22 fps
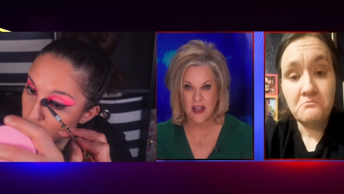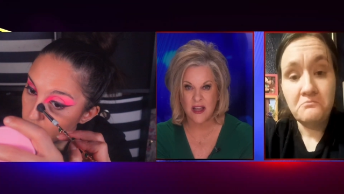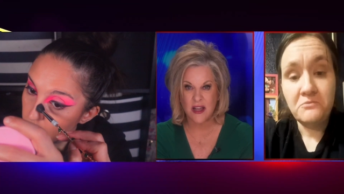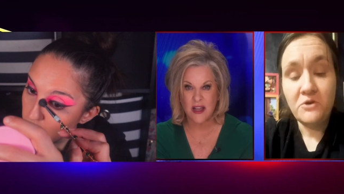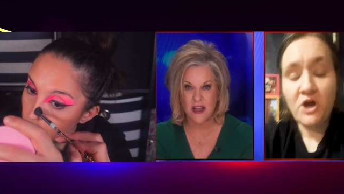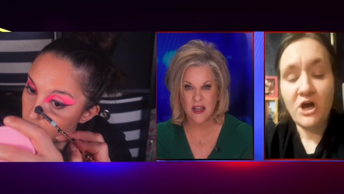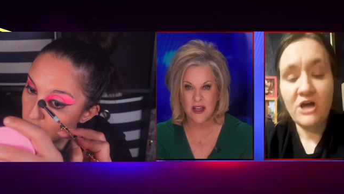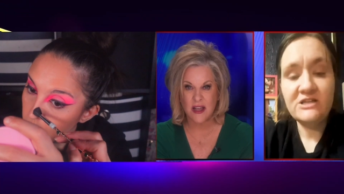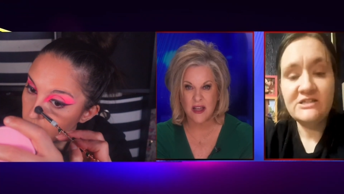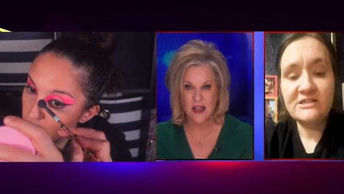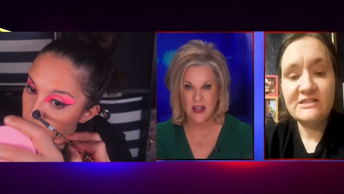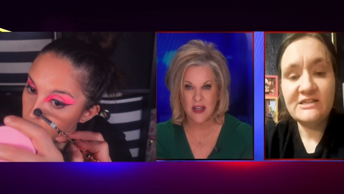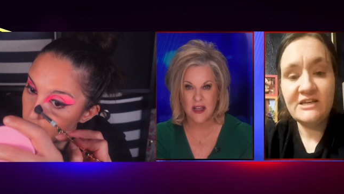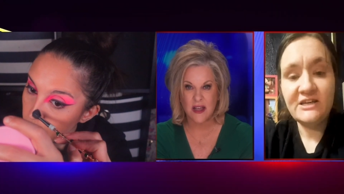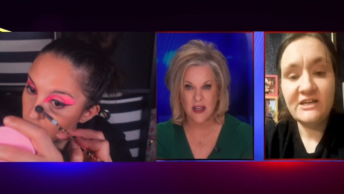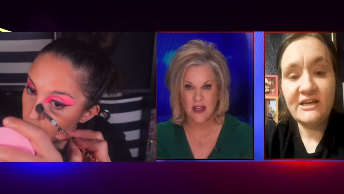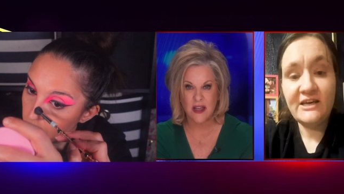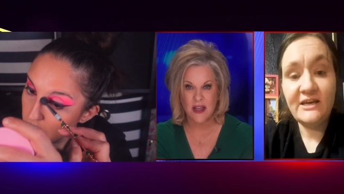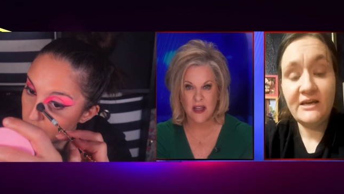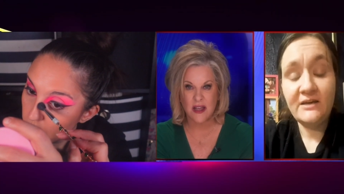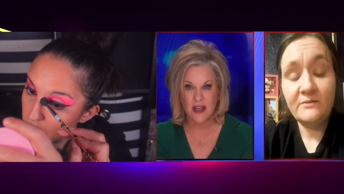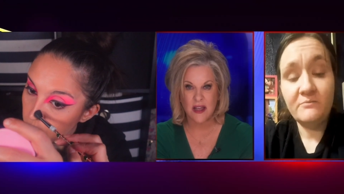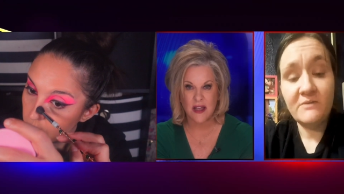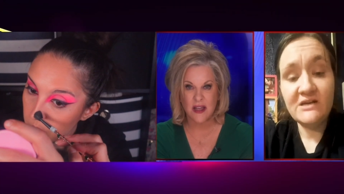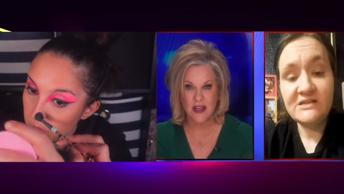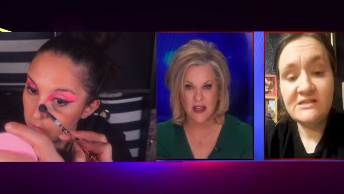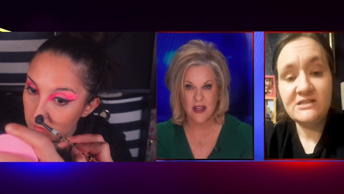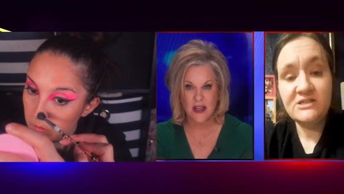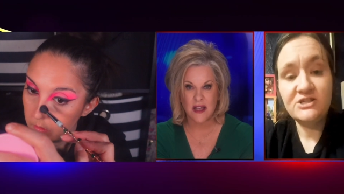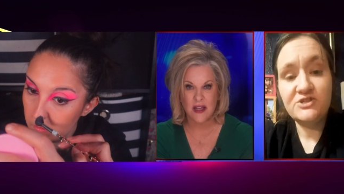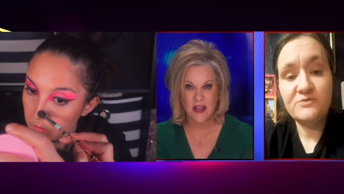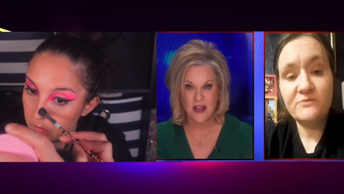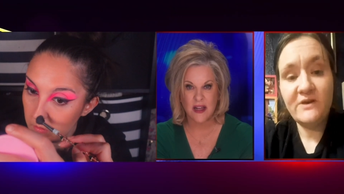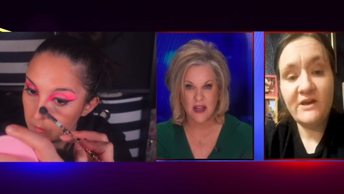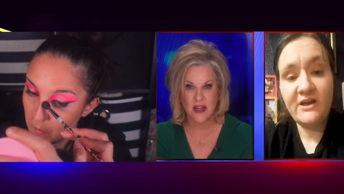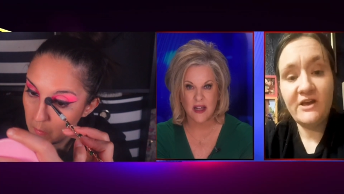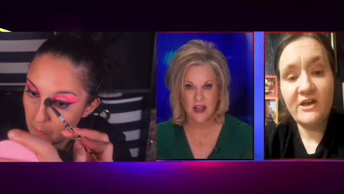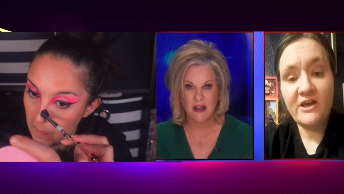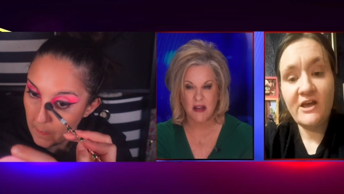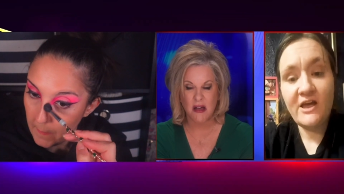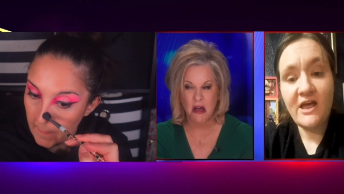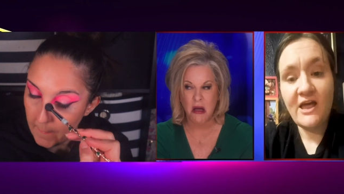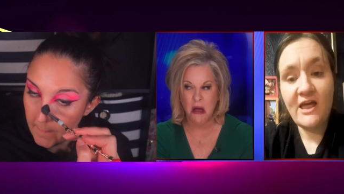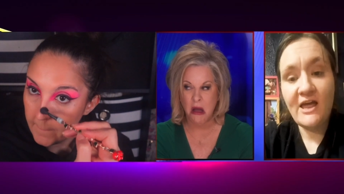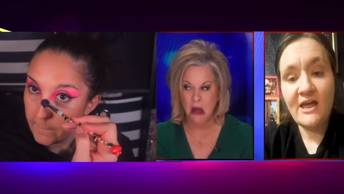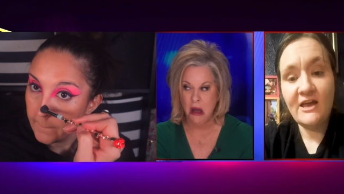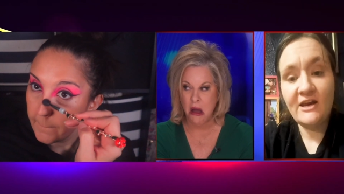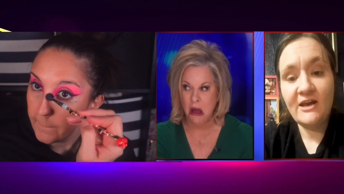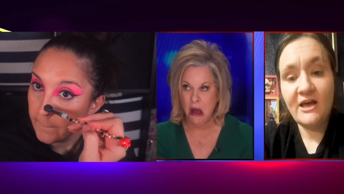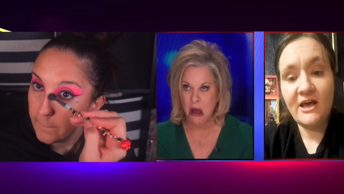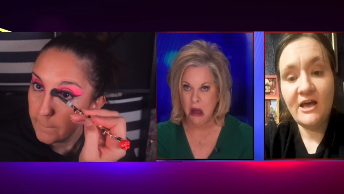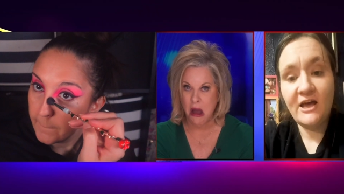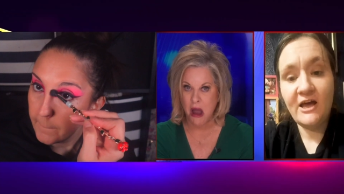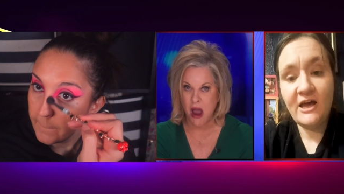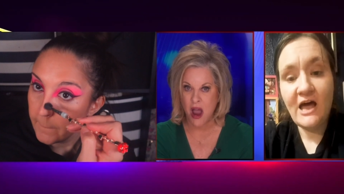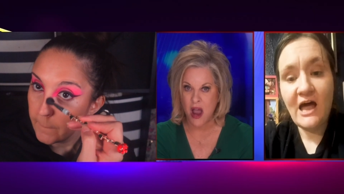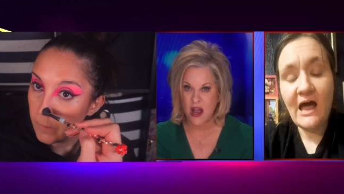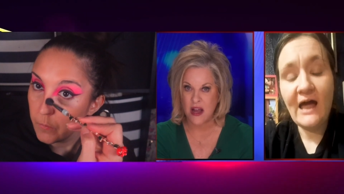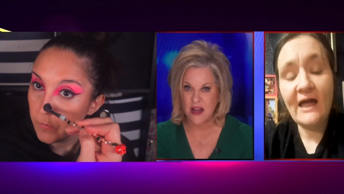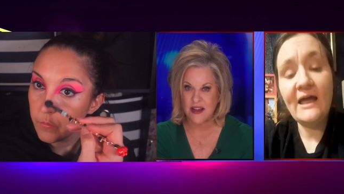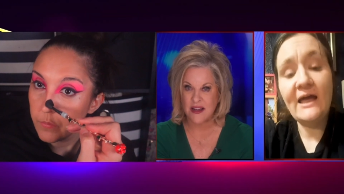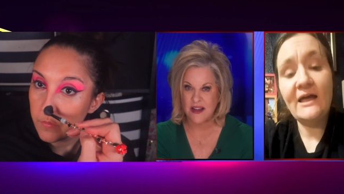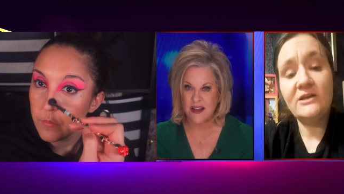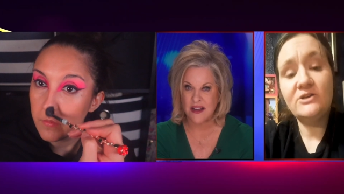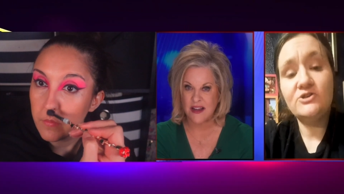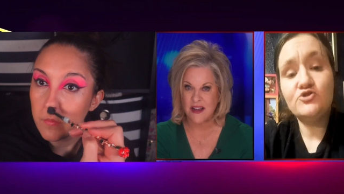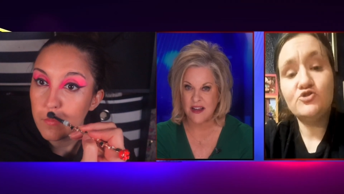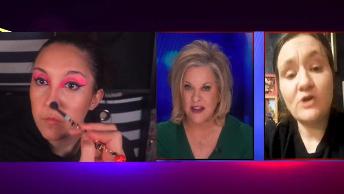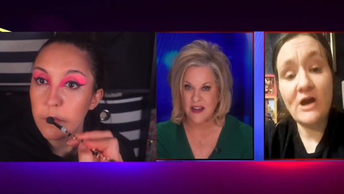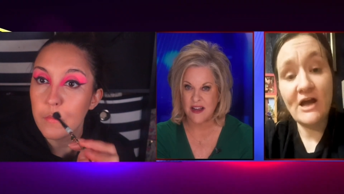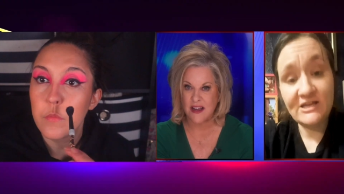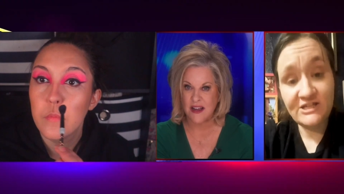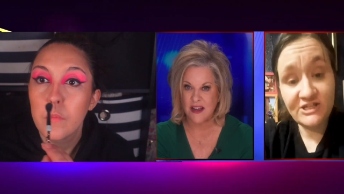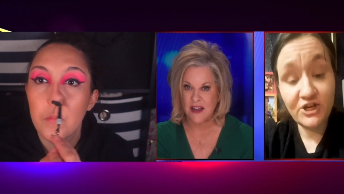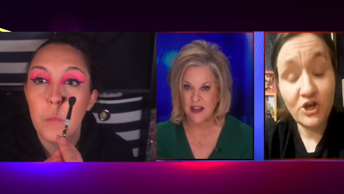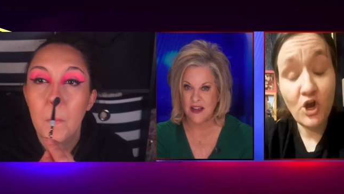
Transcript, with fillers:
Speaker 1: not until he had messaged me and uh, I had tried to